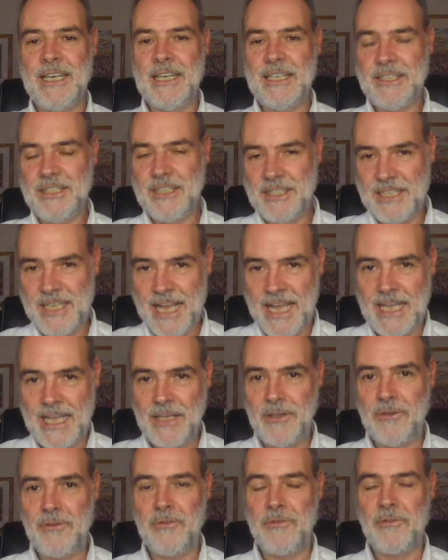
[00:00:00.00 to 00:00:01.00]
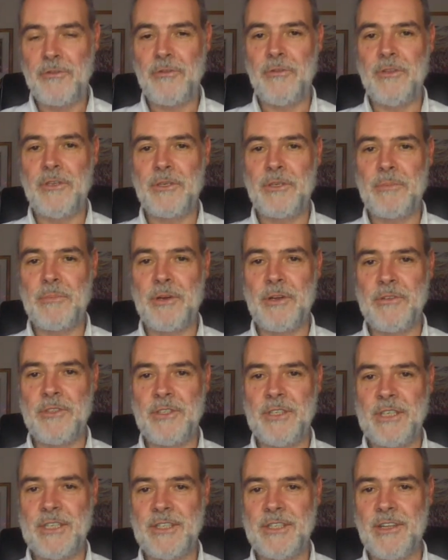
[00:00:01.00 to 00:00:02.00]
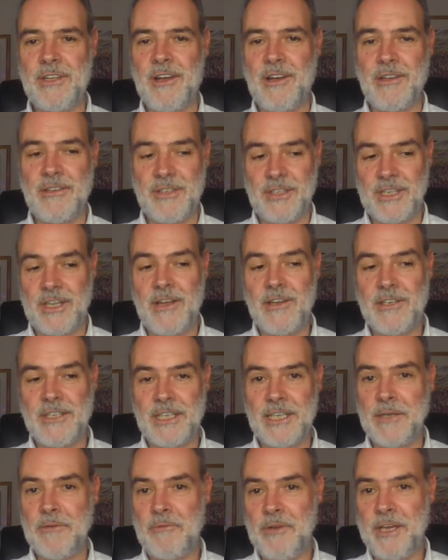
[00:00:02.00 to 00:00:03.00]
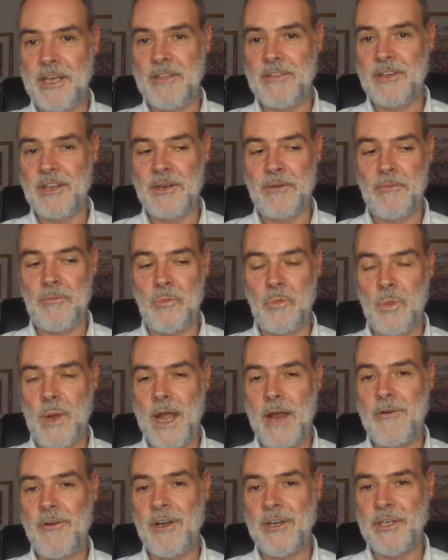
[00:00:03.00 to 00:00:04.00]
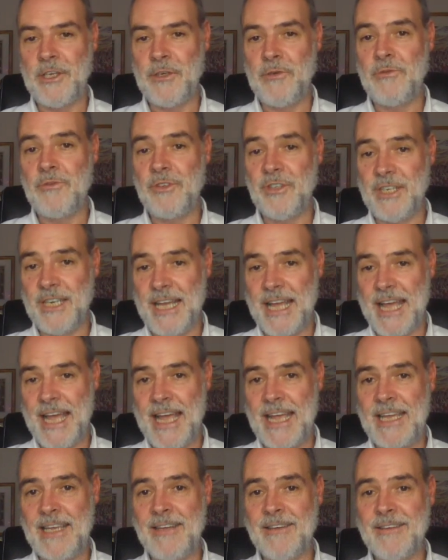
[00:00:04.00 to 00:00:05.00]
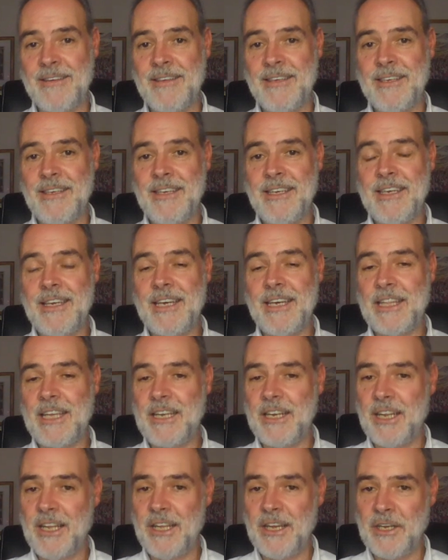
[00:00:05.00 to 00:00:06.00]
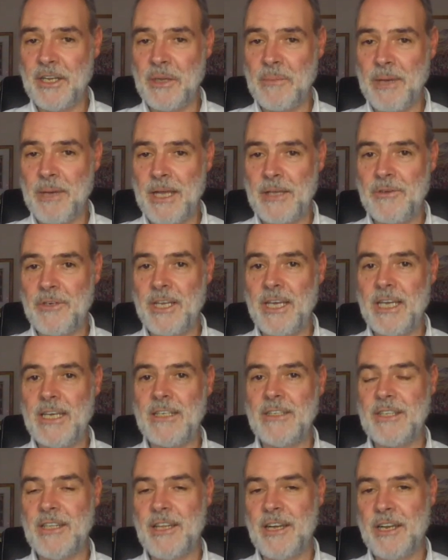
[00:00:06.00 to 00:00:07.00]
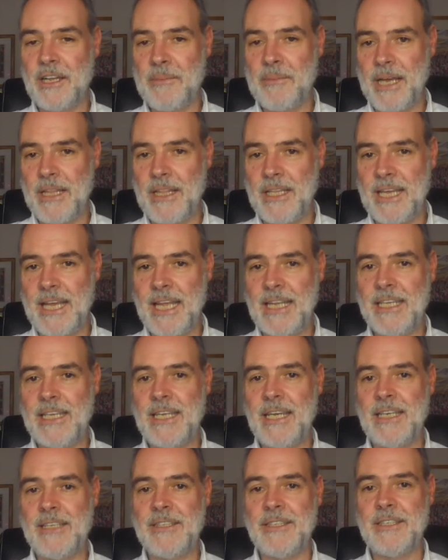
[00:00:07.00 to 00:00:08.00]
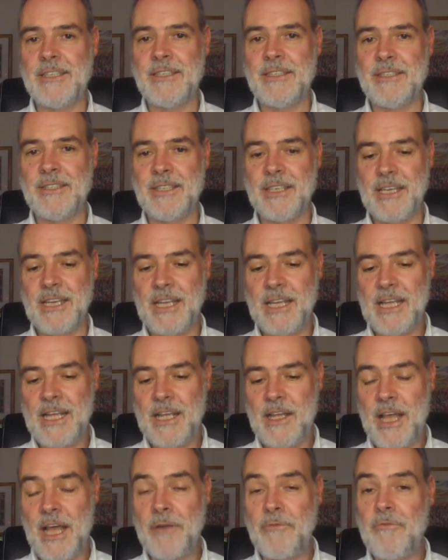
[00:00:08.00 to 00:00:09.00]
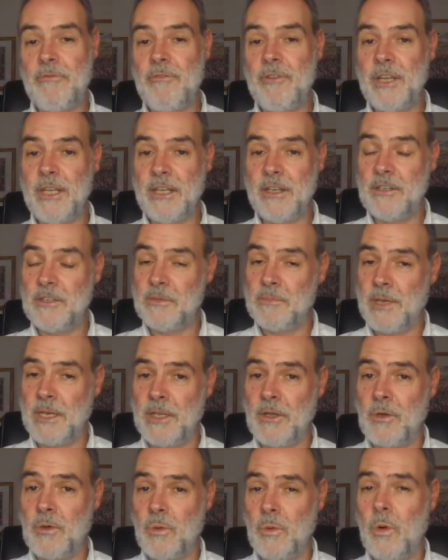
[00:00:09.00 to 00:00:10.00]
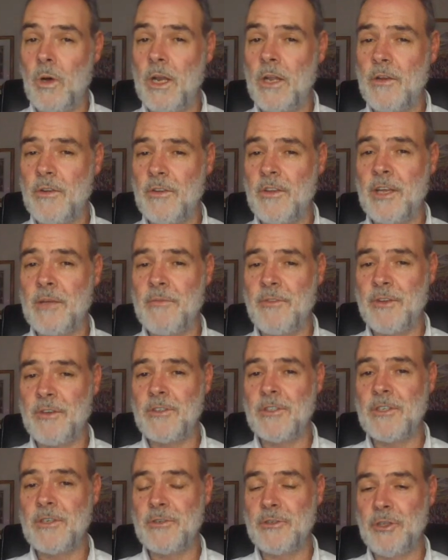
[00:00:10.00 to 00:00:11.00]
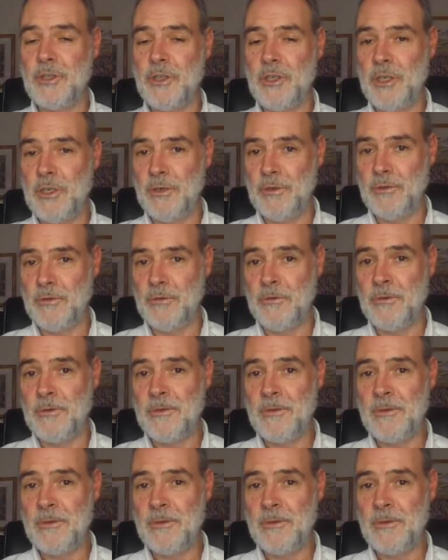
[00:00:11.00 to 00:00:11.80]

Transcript: to take you through this process, start starting with kind of where are you today? And then learning about your kids, learning about the alienators, and re- spending quite a lot of time focusing on you